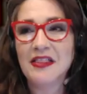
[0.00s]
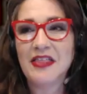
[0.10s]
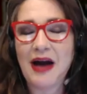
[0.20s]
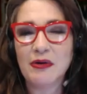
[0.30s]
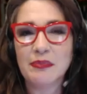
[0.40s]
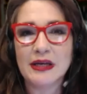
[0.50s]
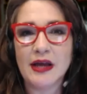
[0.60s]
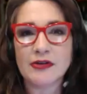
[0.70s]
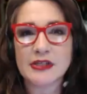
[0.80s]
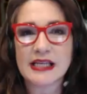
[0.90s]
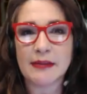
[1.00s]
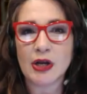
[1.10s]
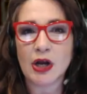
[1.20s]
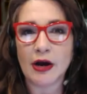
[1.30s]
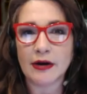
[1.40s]
that would be another
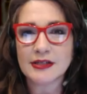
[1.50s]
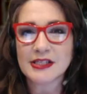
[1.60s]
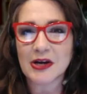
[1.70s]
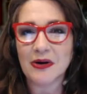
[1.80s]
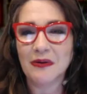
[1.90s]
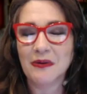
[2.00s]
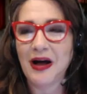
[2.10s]
seminar. So,